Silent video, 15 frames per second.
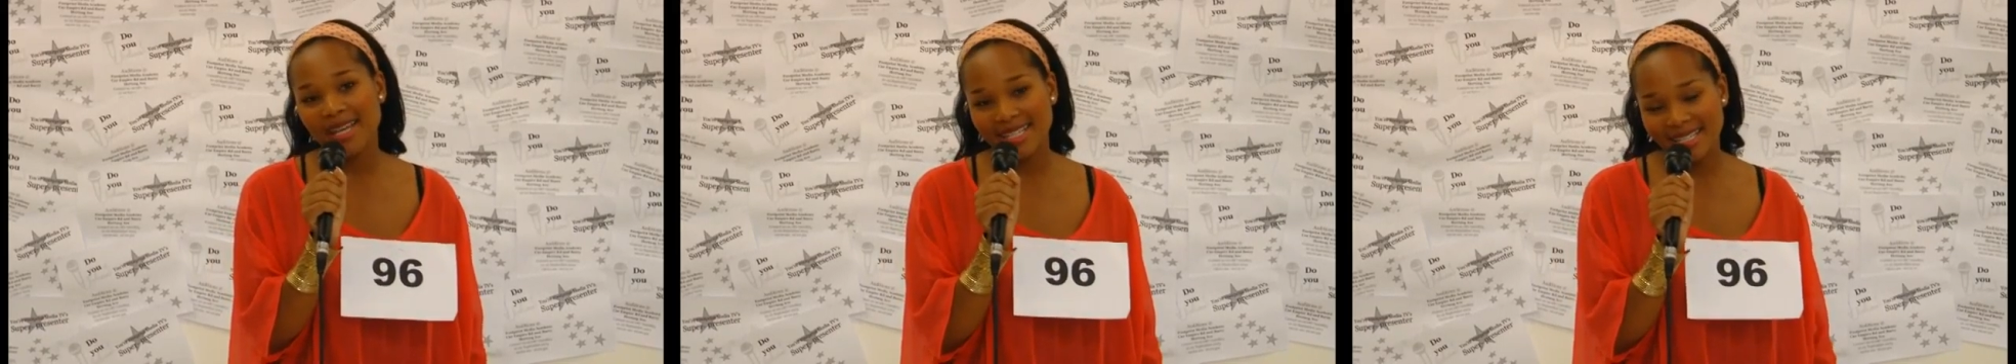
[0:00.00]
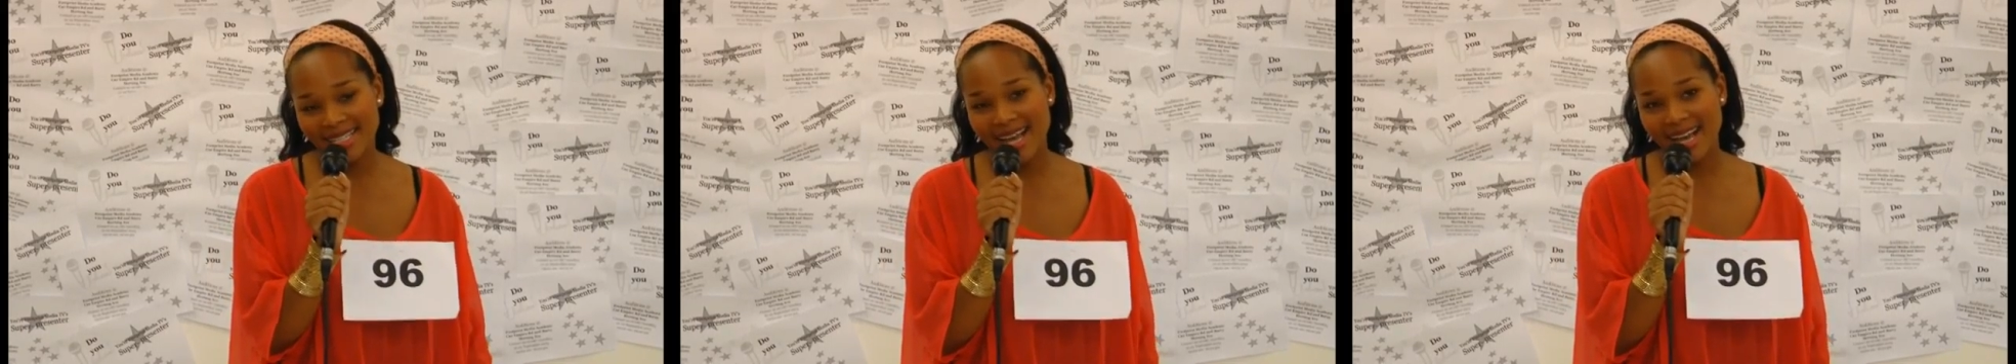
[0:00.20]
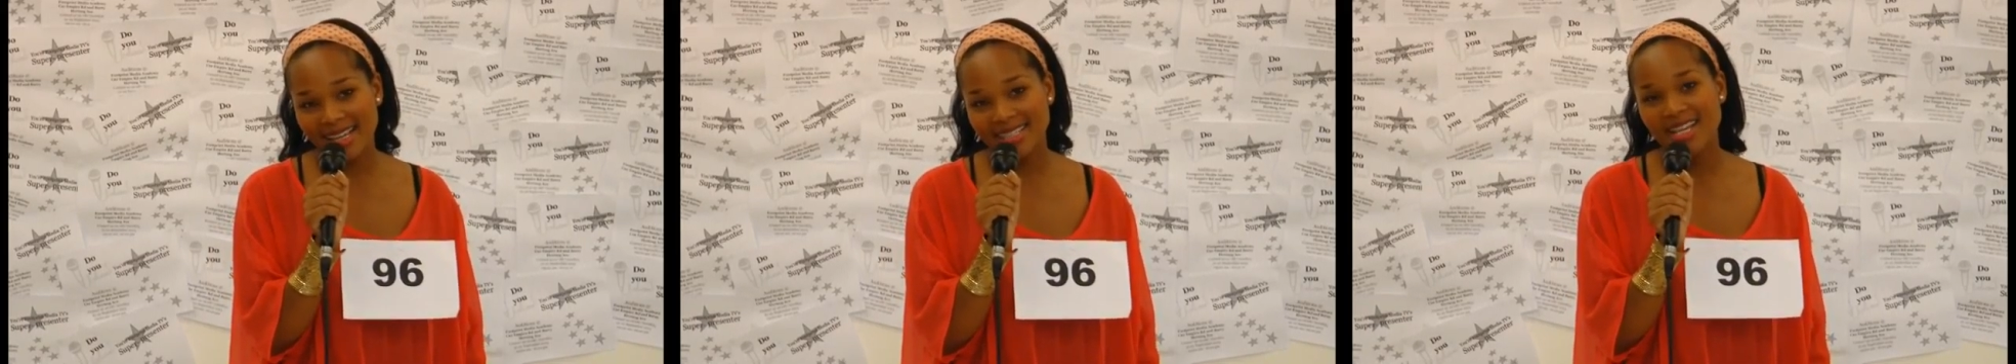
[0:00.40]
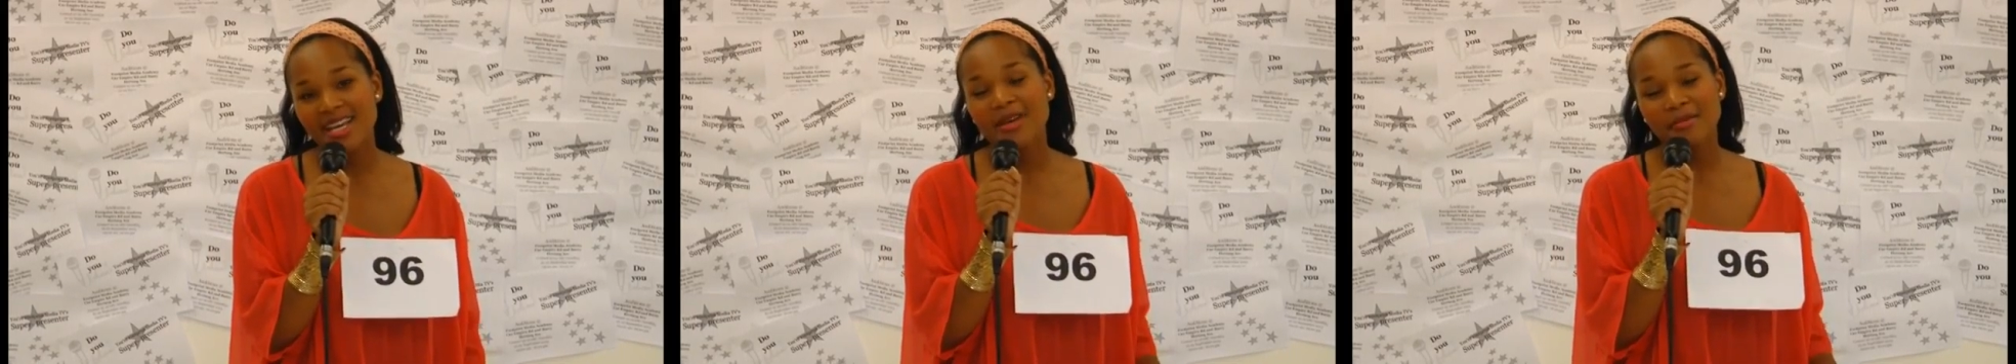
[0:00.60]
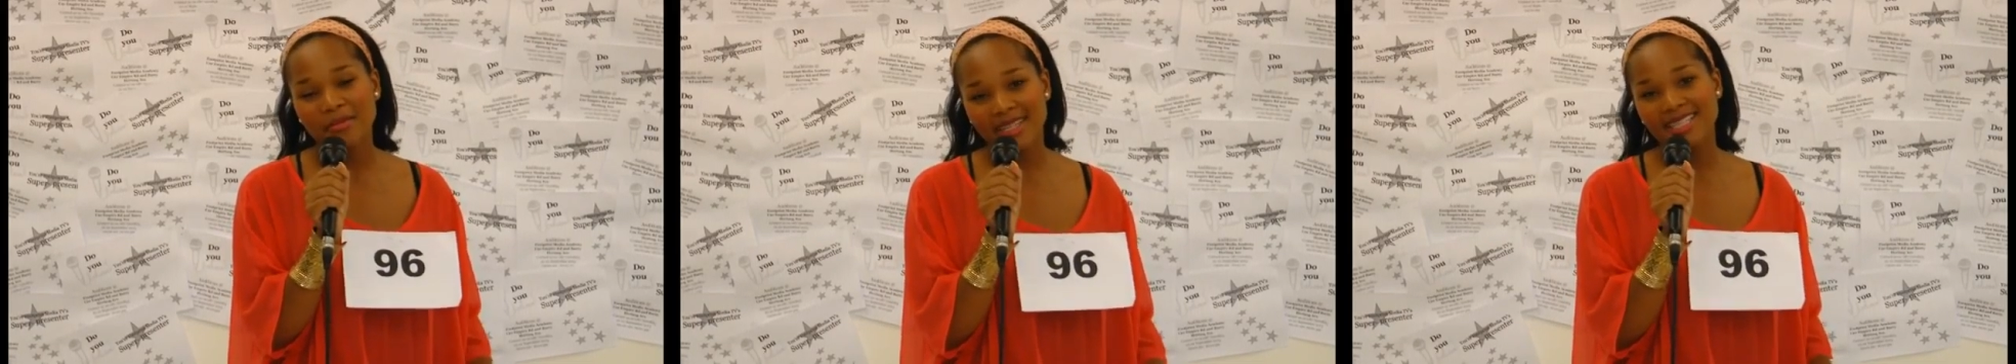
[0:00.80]
at night.
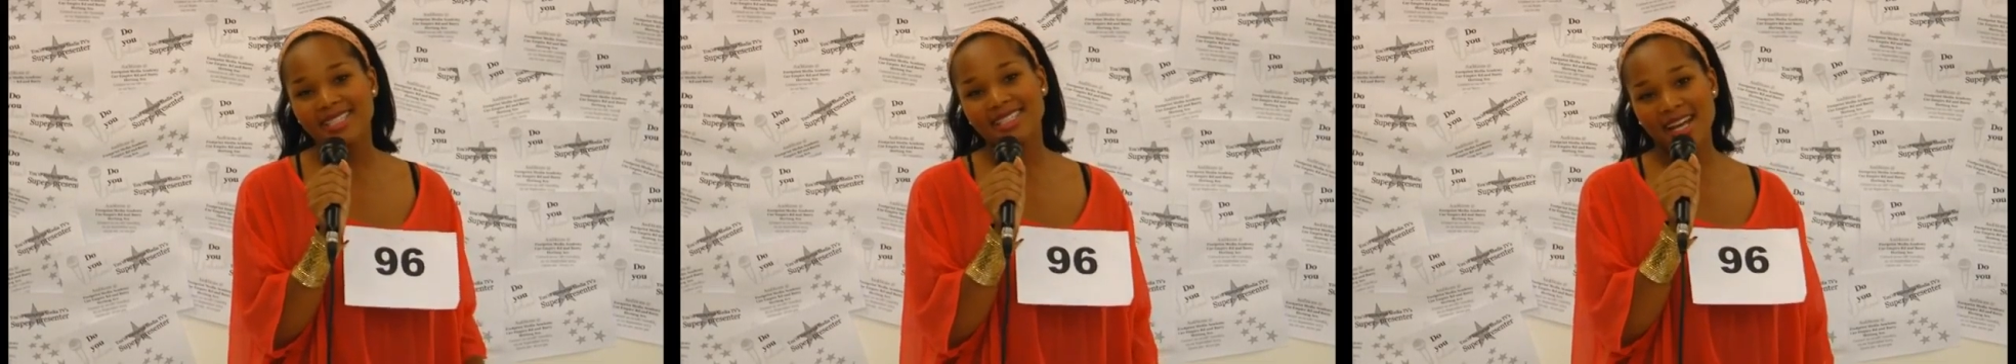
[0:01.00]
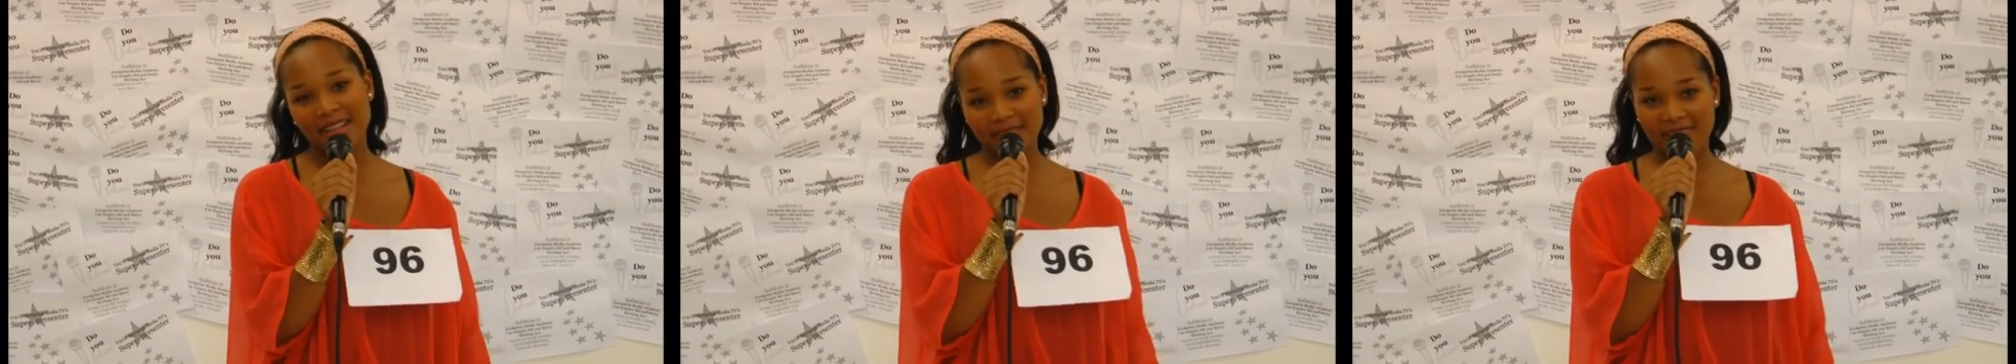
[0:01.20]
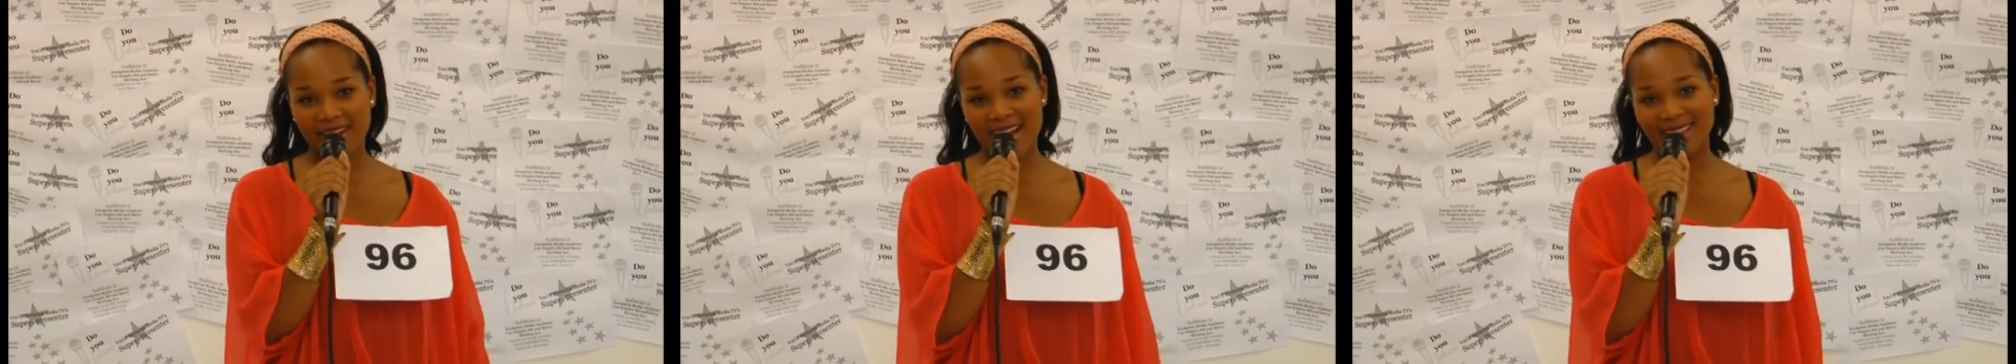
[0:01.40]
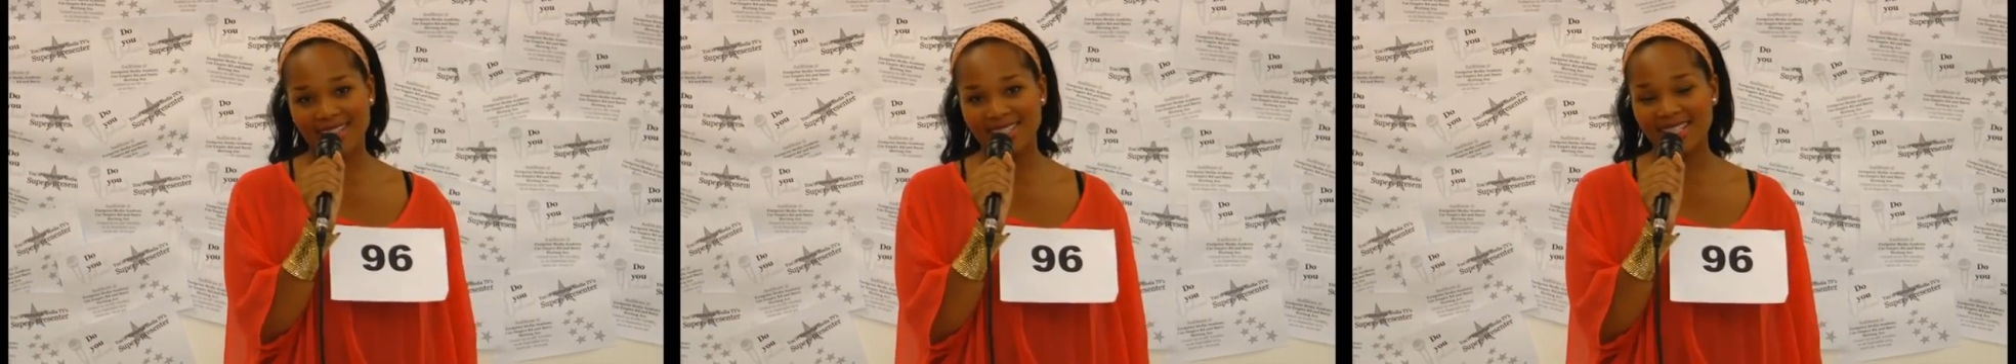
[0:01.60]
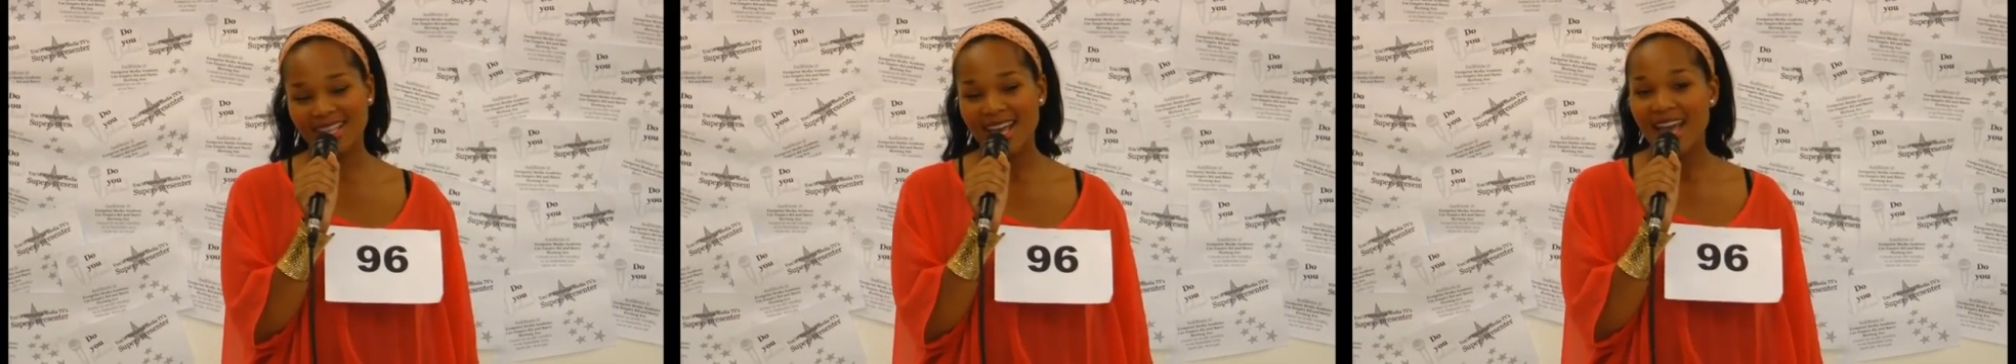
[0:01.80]
Please
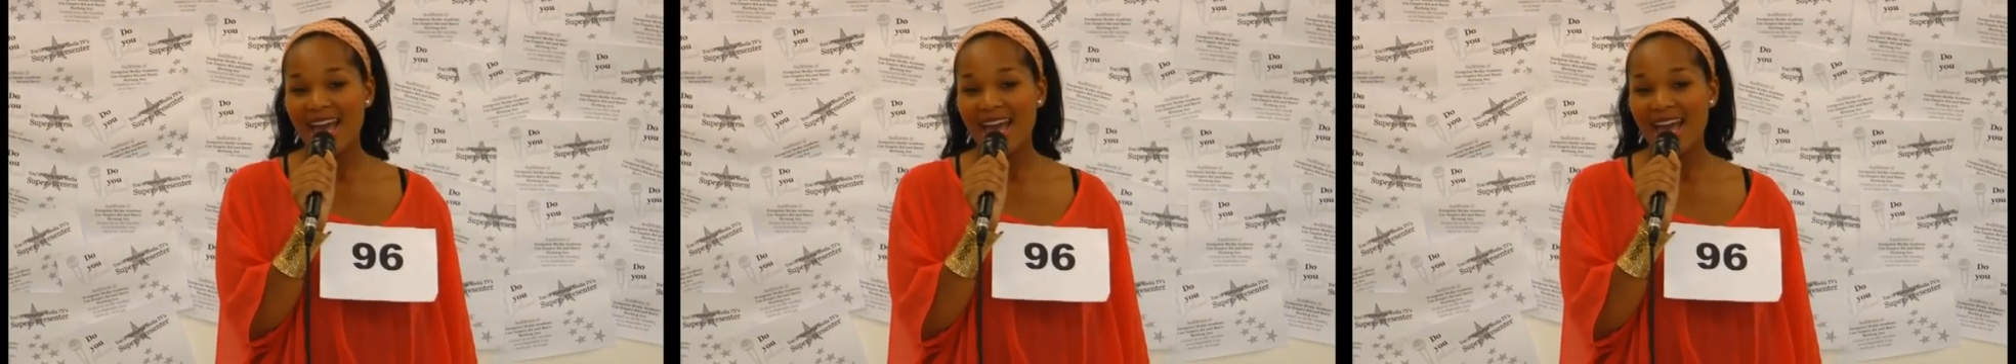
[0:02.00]
advise.